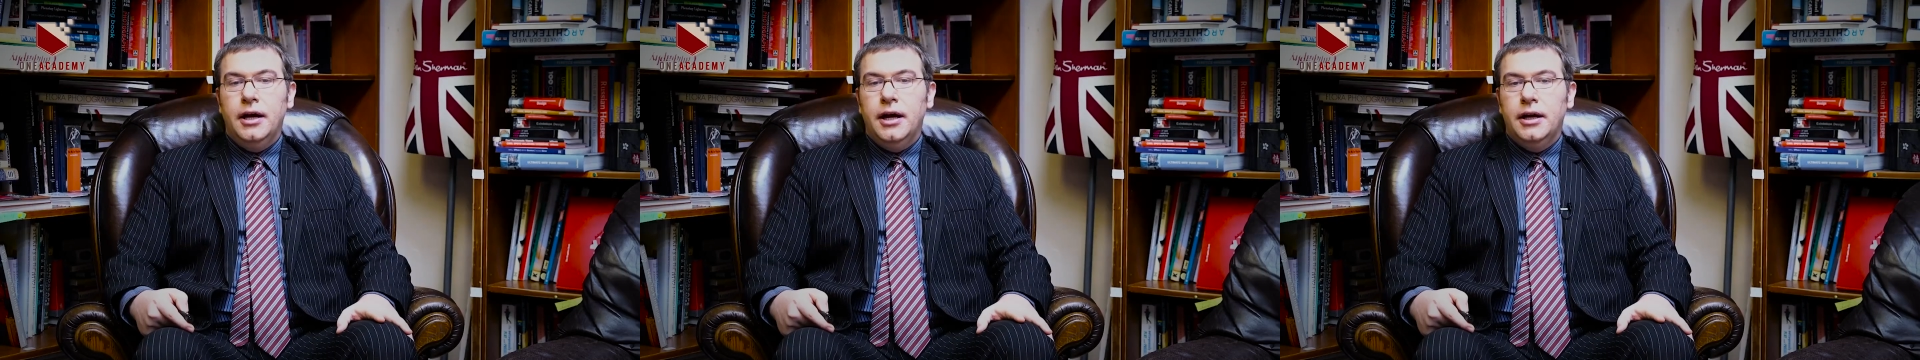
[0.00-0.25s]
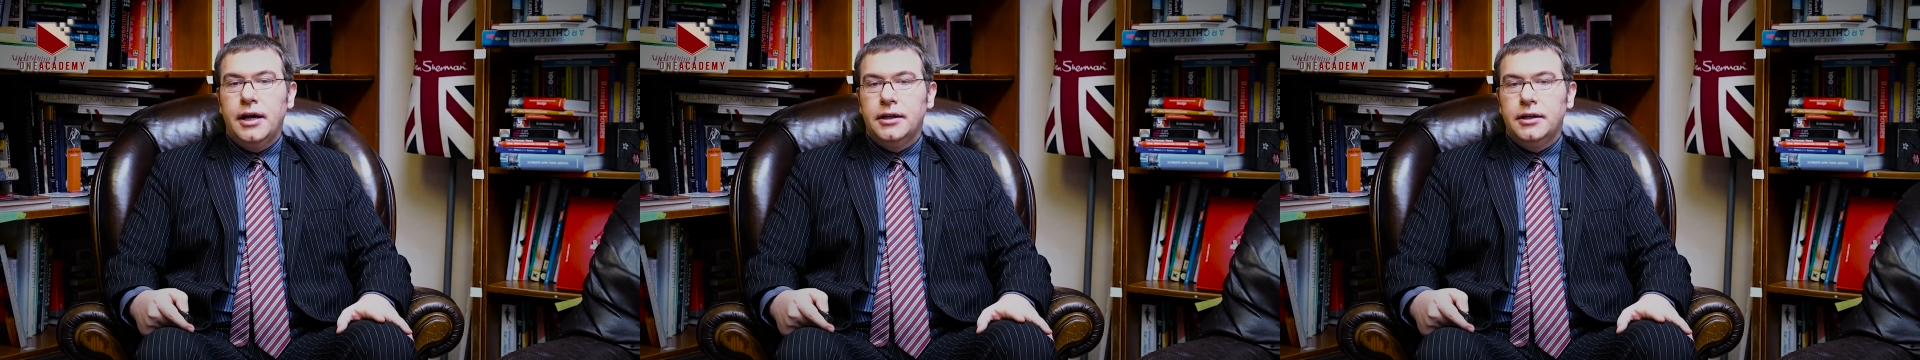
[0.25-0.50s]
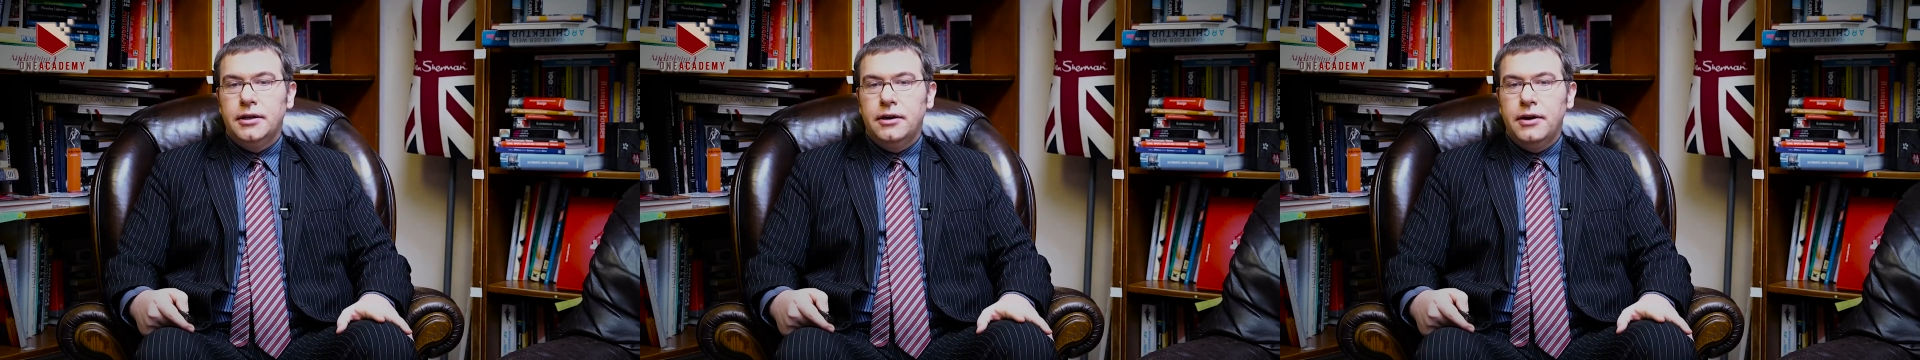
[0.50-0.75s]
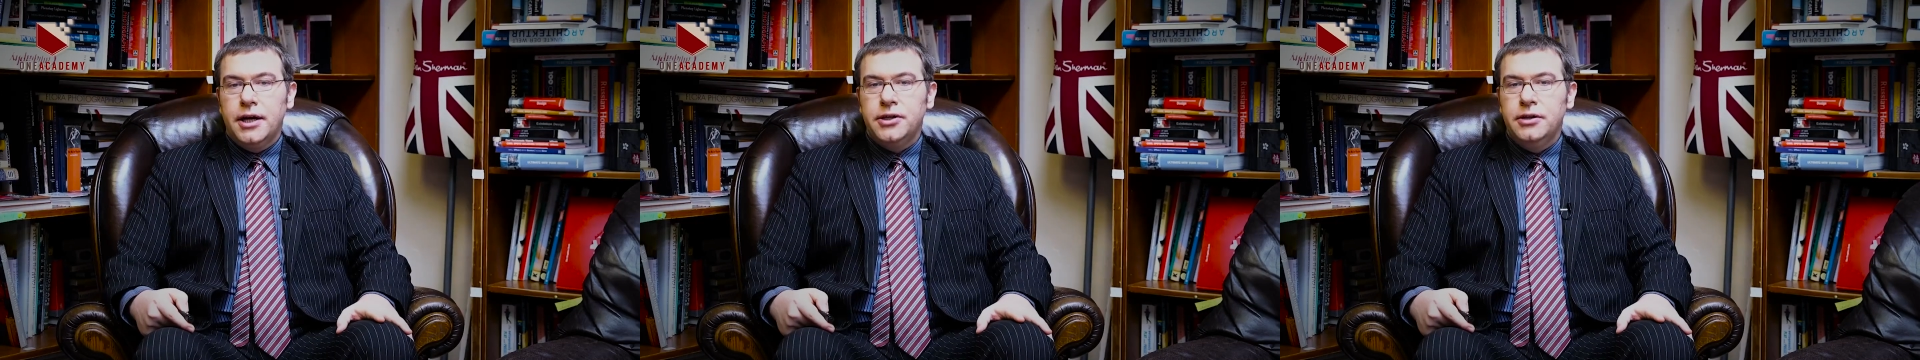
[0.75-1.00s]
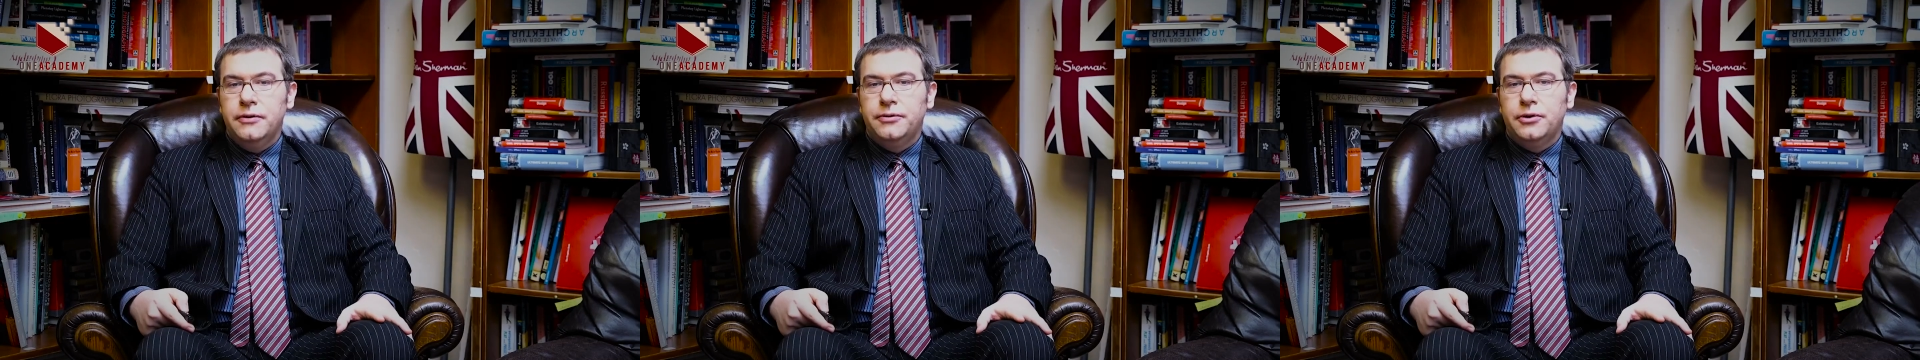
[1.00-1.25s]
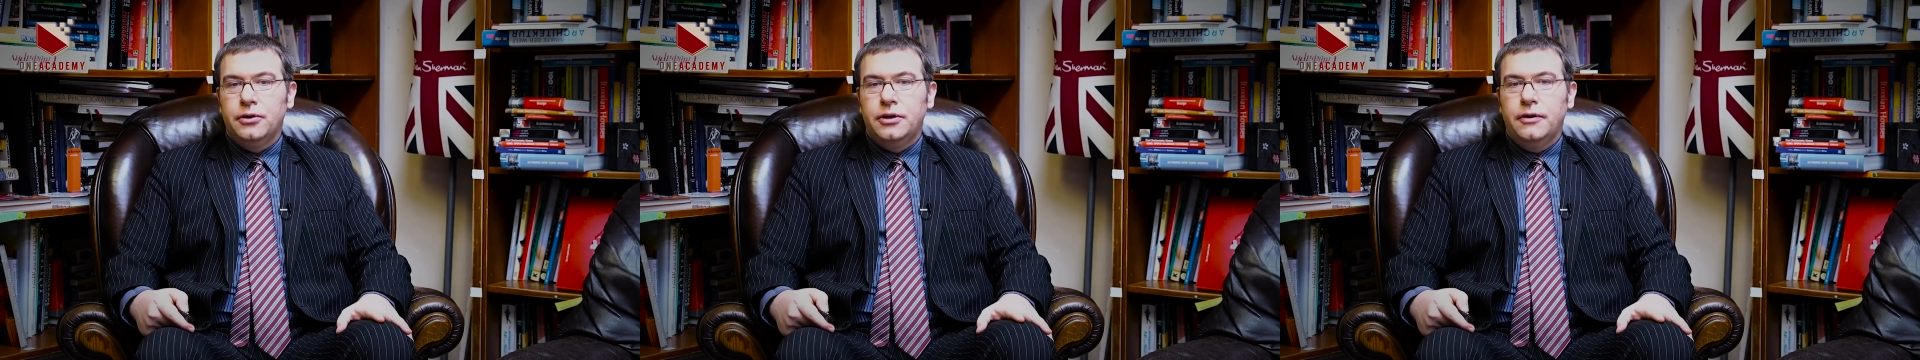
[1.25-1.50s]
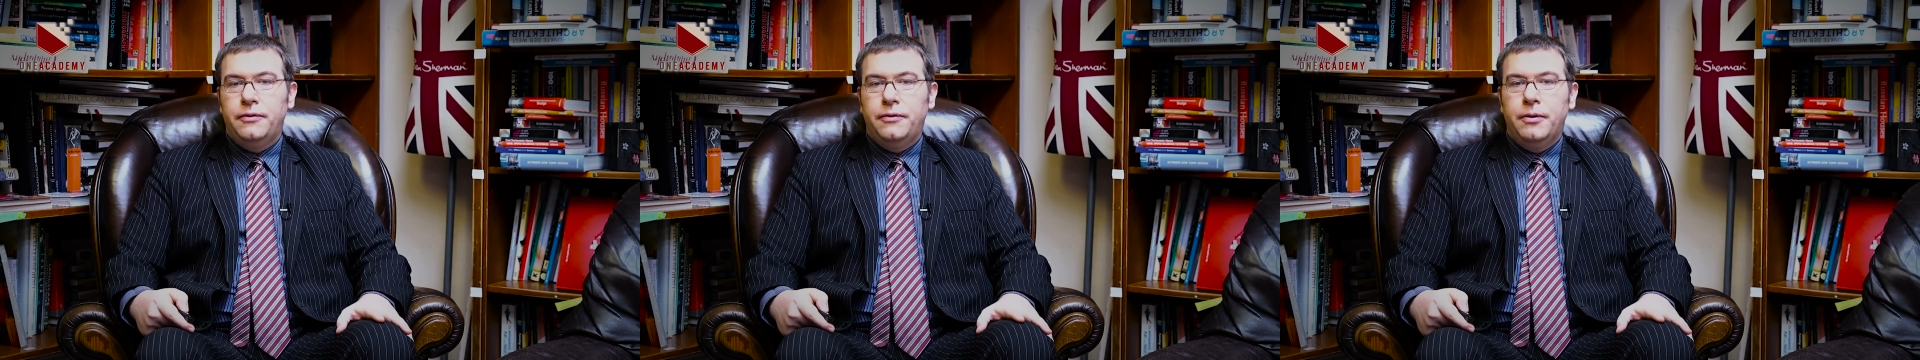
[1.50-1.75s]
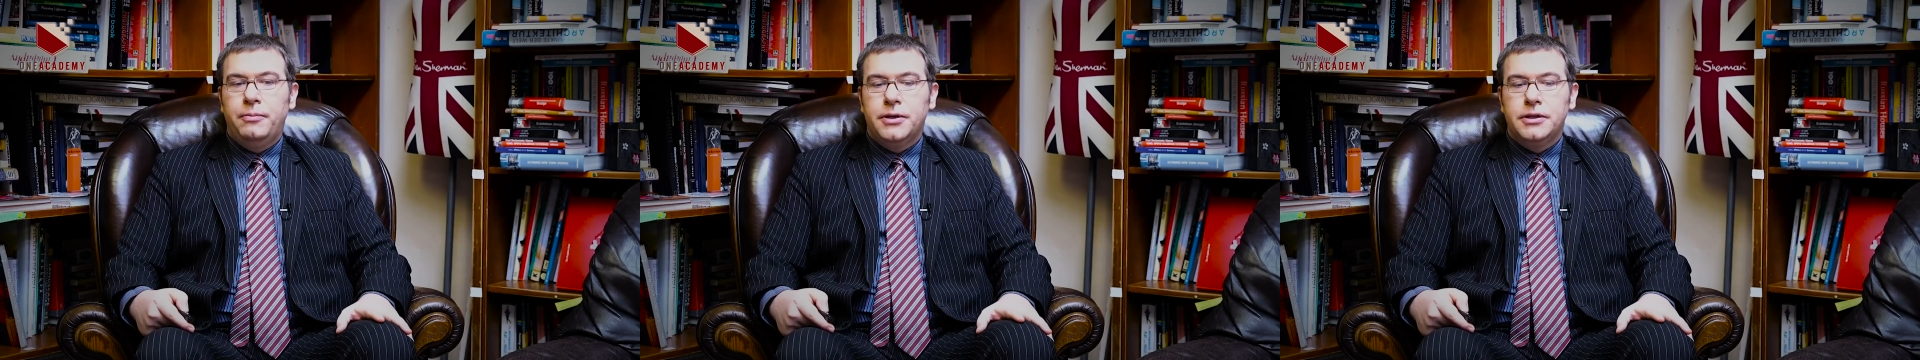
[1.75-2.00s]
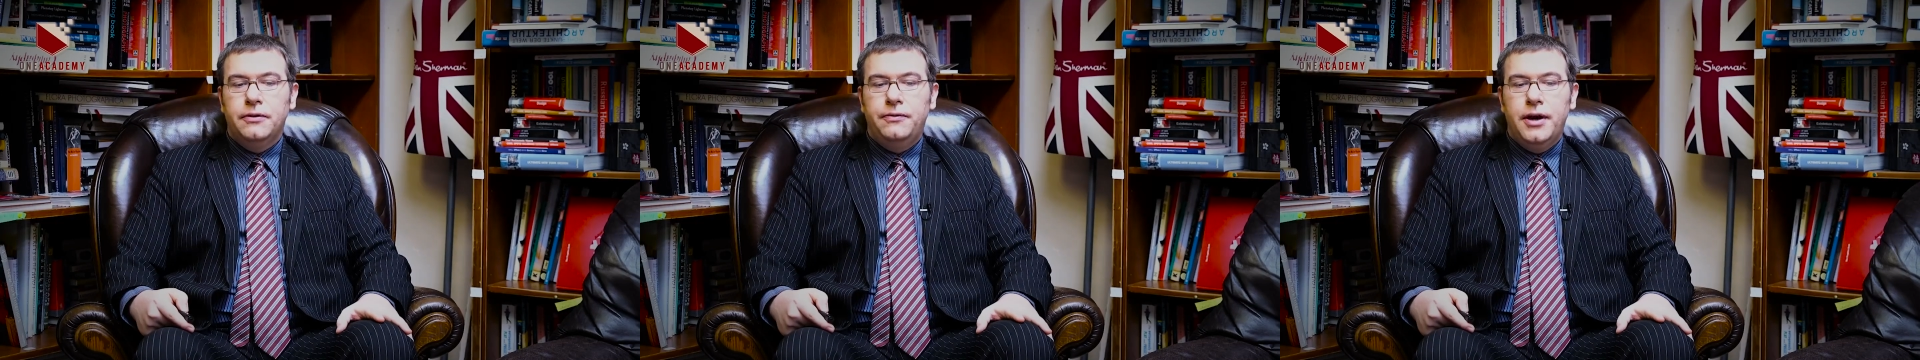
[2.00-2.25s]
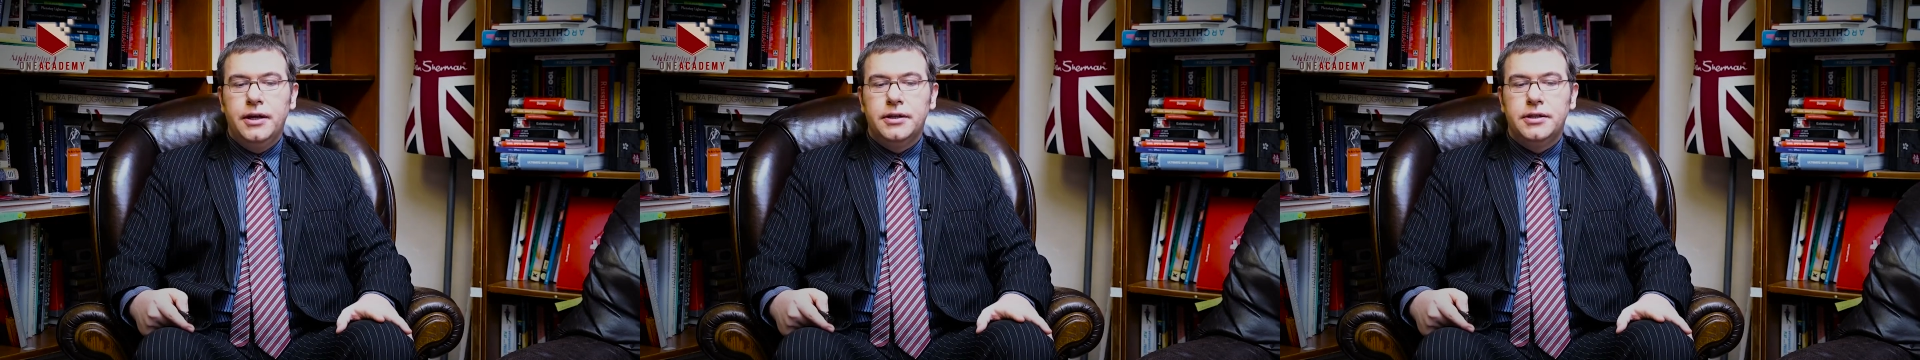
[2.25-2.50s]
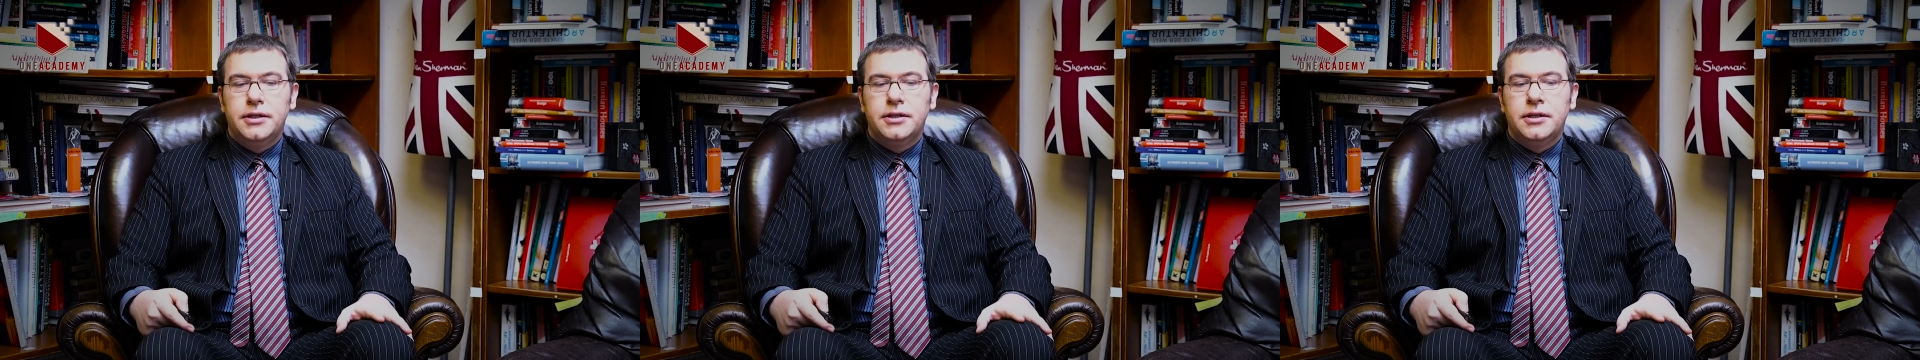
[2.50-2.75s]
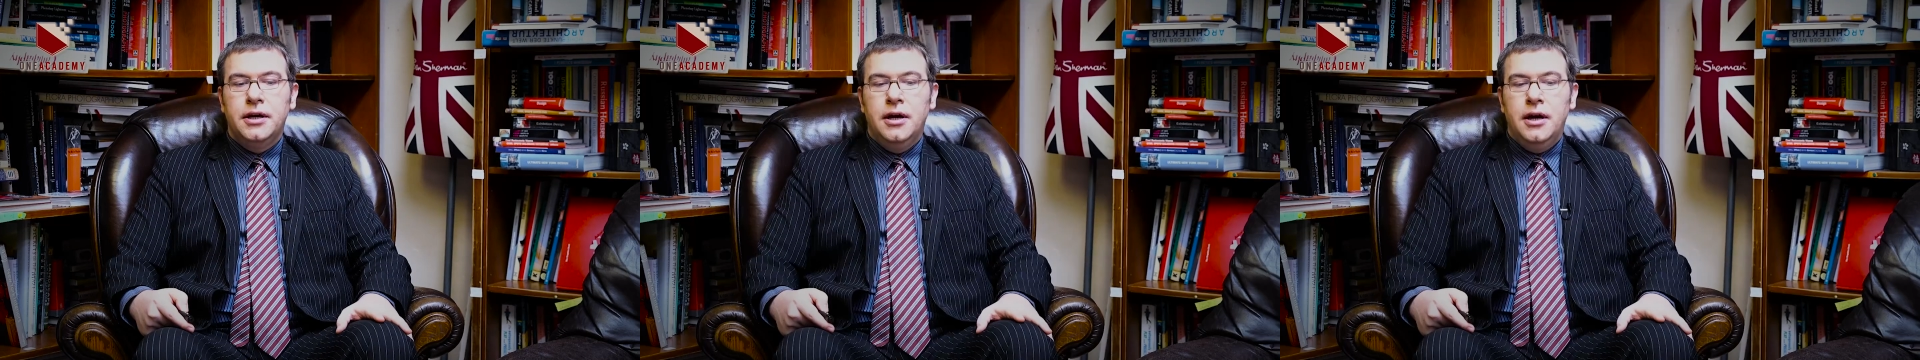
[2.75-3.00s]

Another direction of thought of personal finance is